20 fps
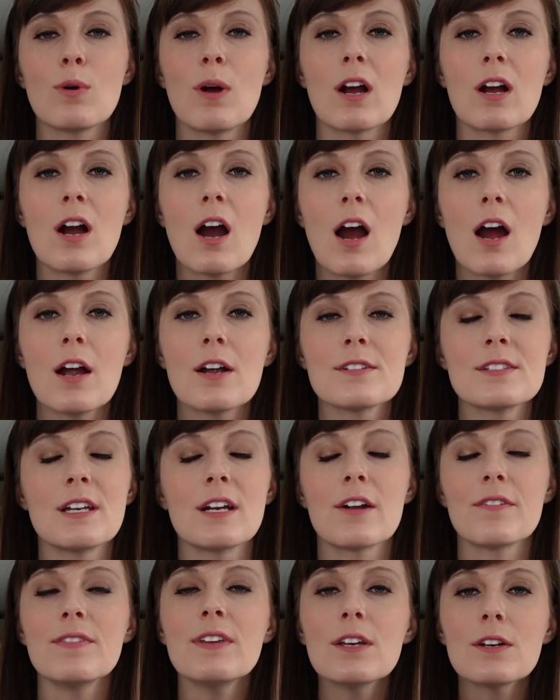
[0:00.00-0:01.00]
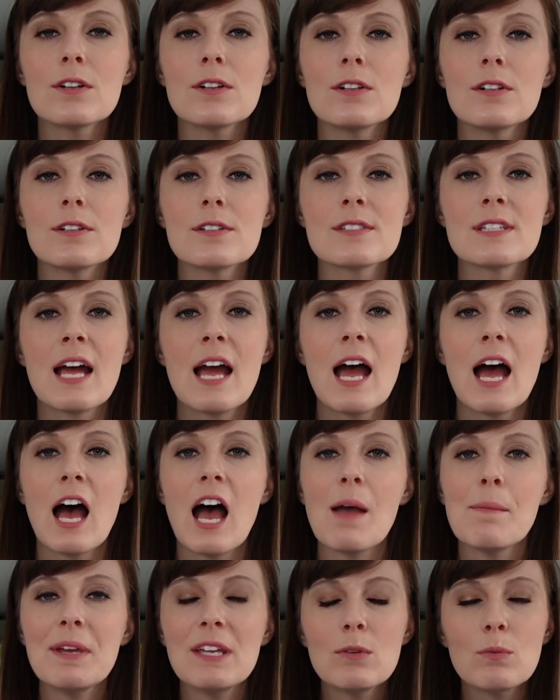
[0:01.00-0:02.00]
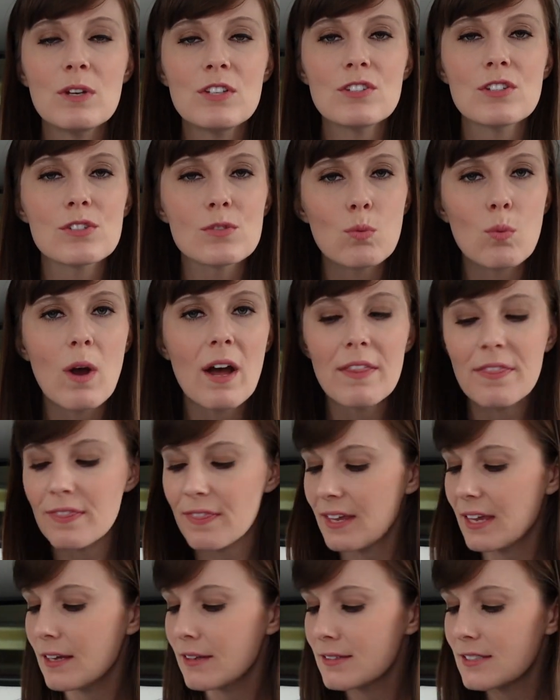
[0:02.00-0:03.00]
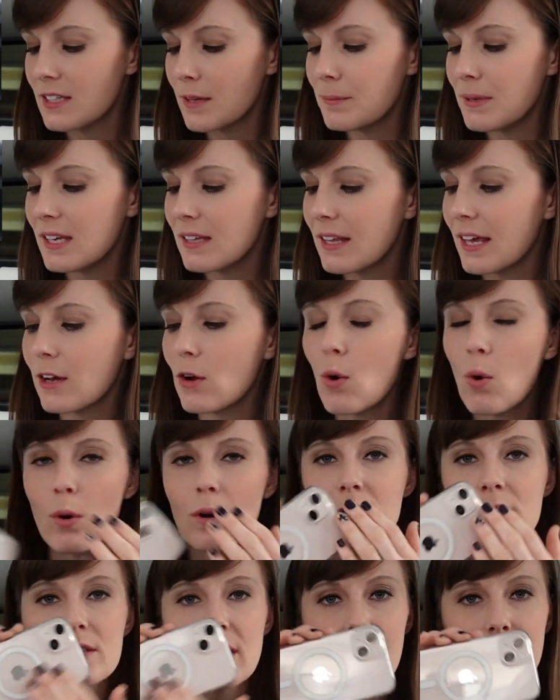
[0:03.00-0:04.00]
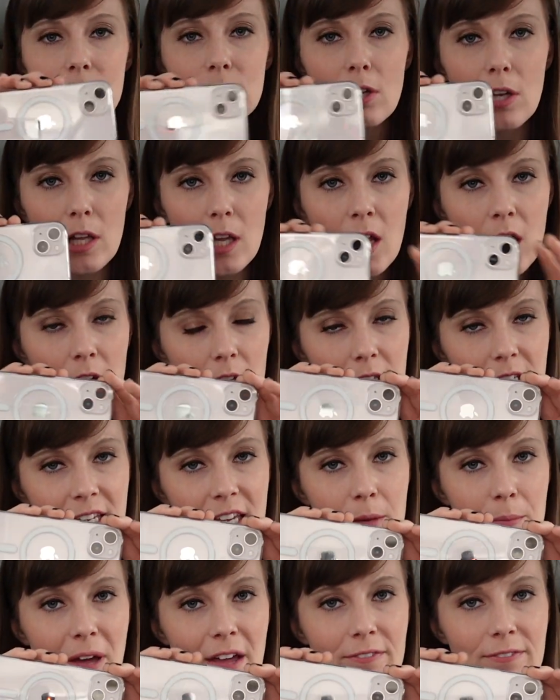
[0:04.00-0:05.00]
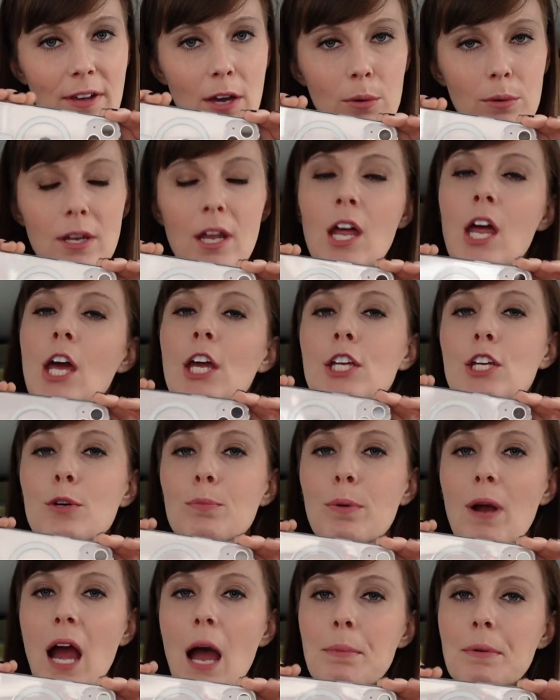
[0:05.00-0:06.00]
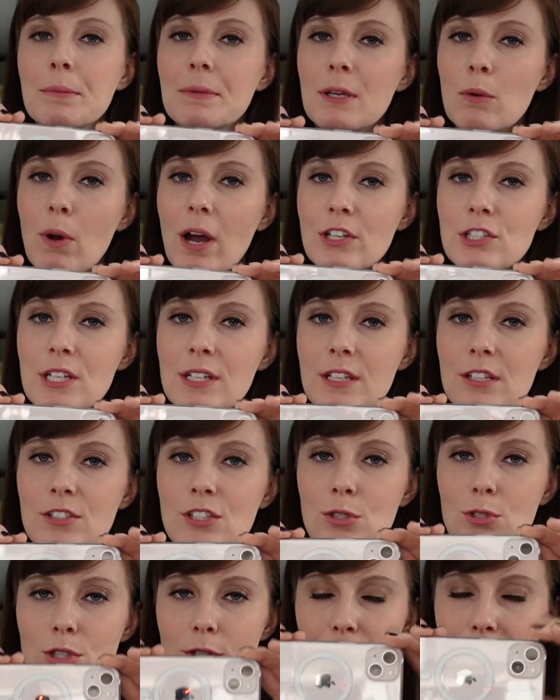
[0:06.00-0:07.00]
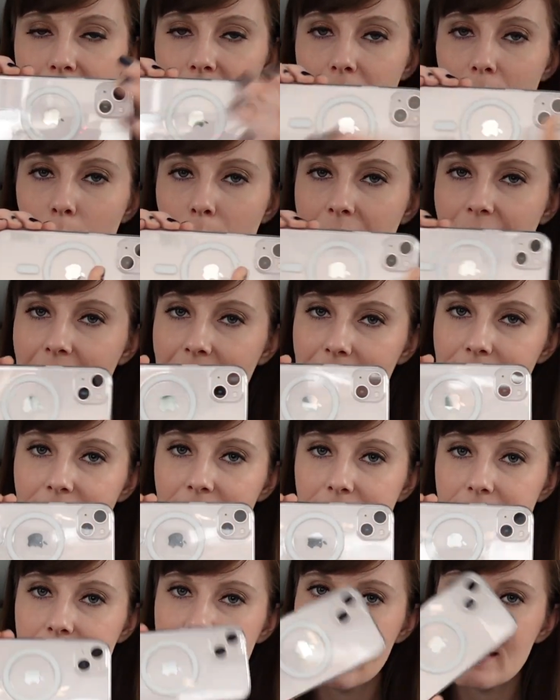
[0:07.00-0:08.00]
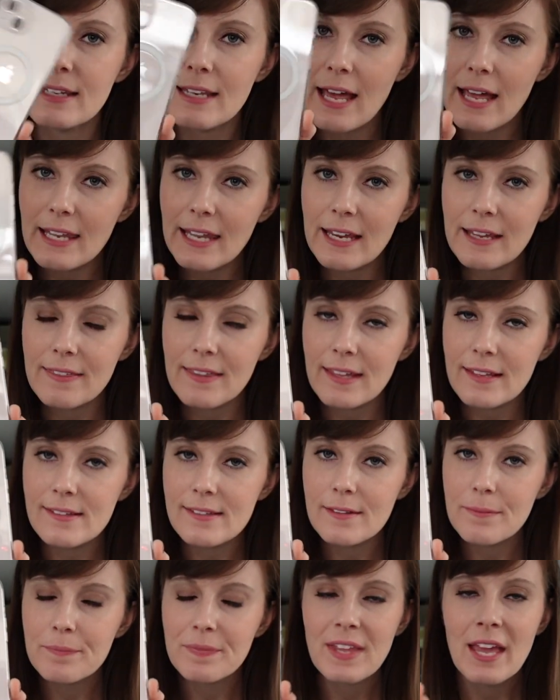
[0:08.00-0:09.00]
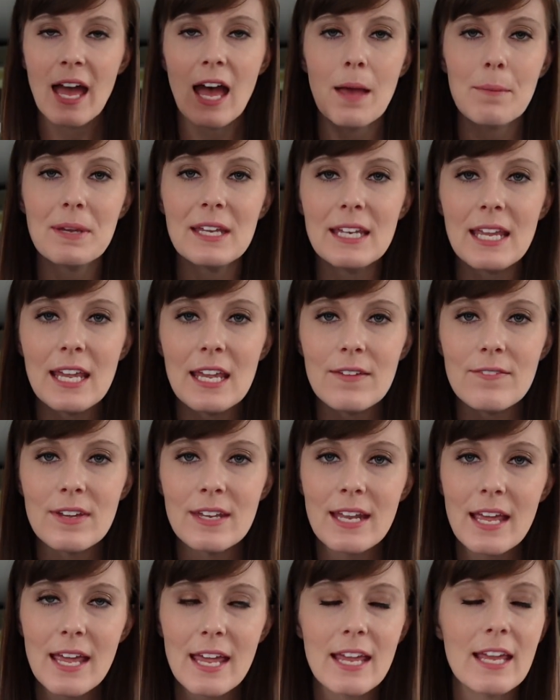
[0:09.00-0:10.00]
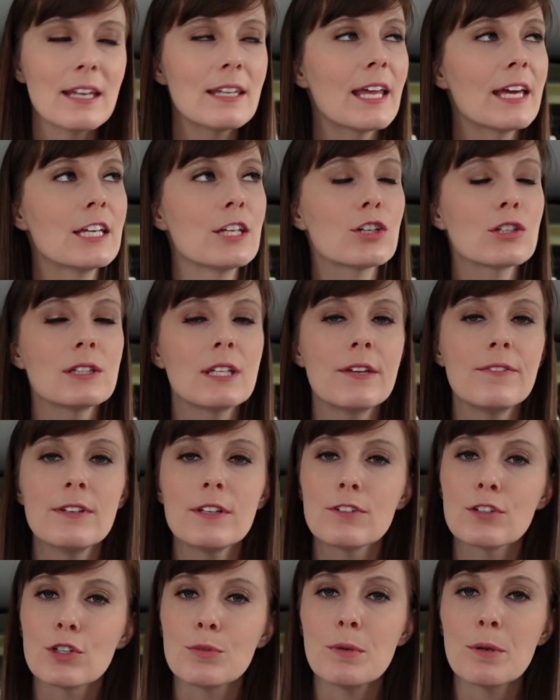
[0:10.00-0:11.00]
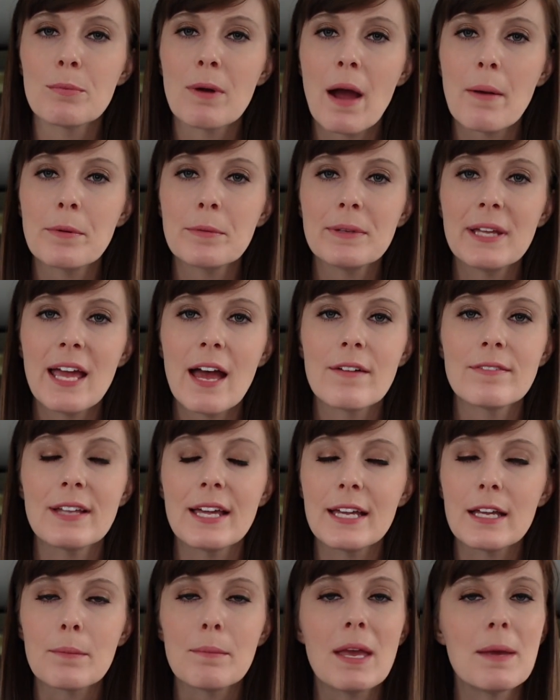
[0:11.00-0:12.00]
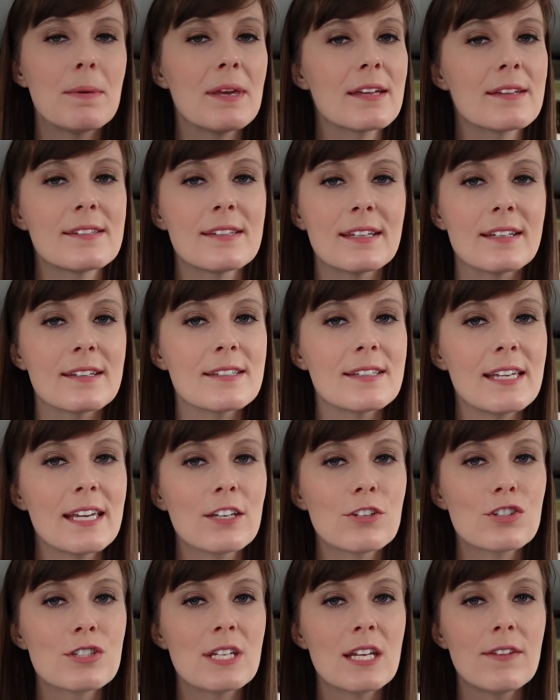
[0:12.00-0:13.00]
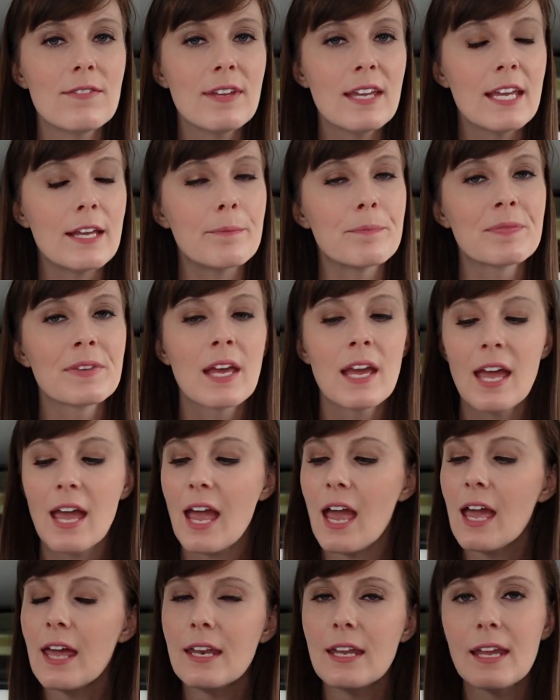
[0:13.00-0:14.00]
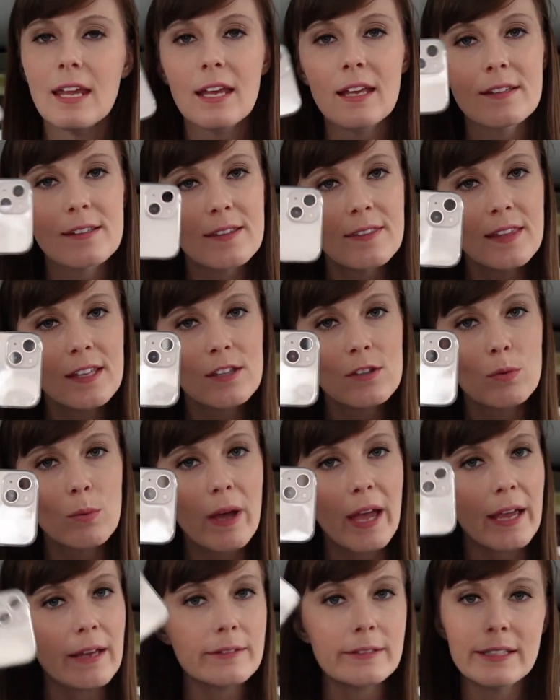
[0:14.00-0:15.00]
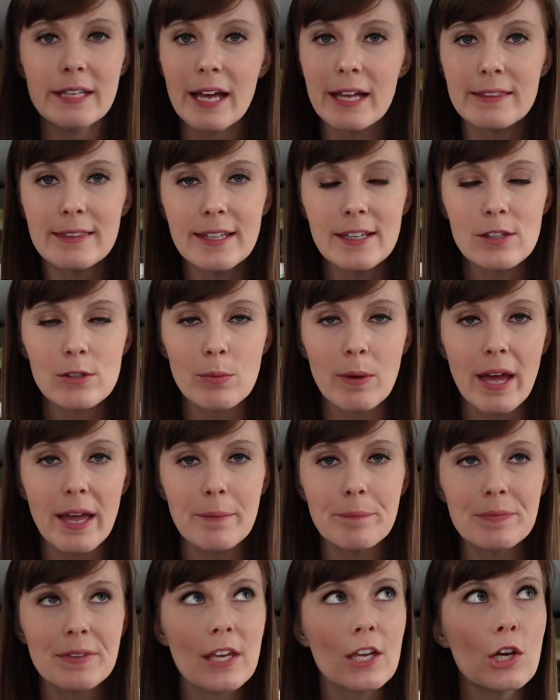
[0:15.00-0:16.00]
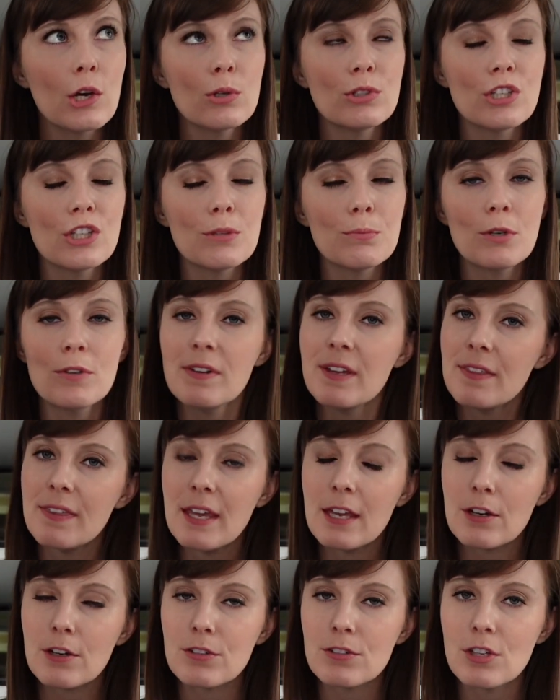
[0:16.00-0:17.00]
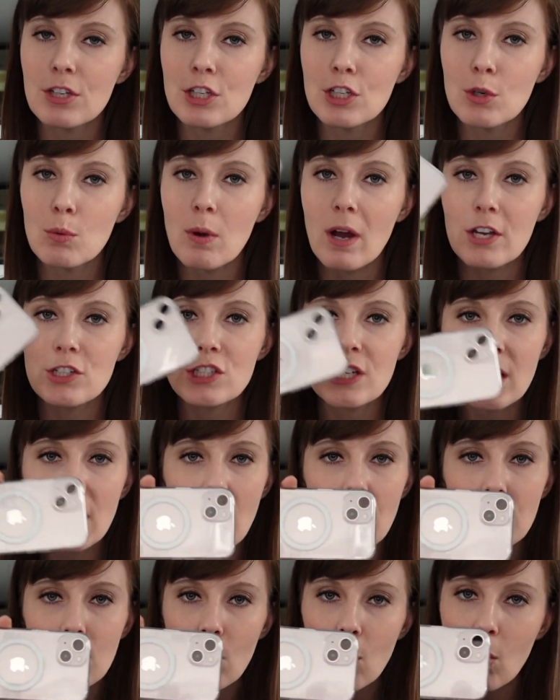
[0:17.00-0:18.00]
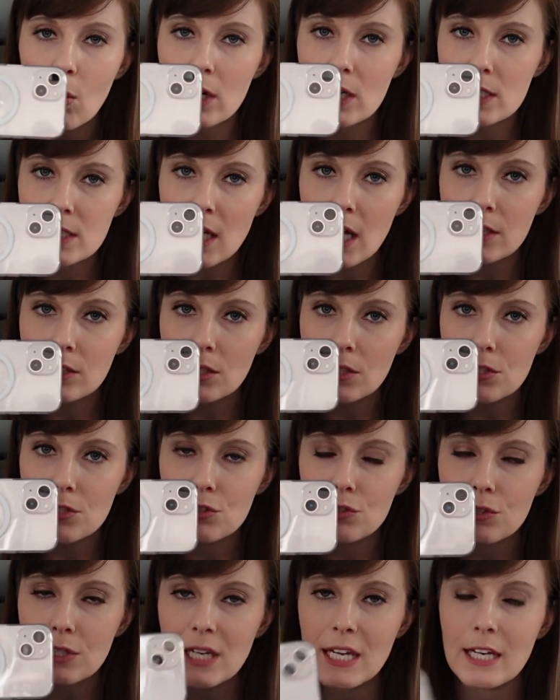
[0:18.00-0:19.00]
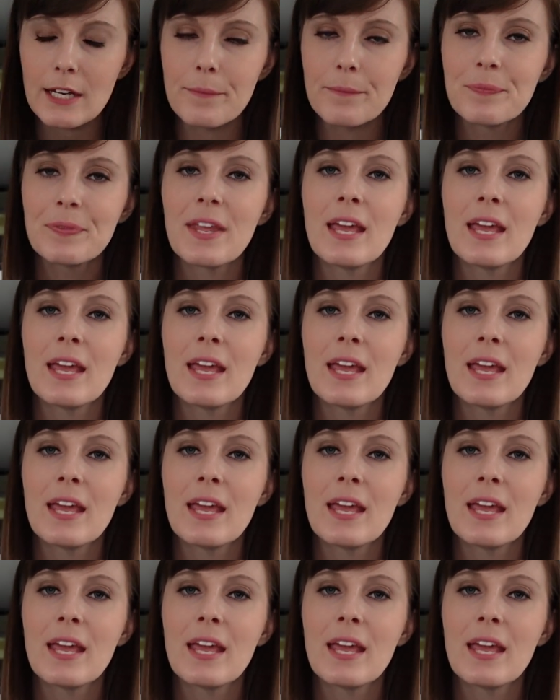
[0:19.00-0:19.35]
our cars and our vehicles, I mean, we just want things to be like horizontal. Look at my phone. You're probably watching this YouTube video like this, not like this. I mean, even in like your living room, you probably have like maybe a 60-inch TV, and it's this way, not this way. Go to the movie theaters. You're watching on a horizontal screen.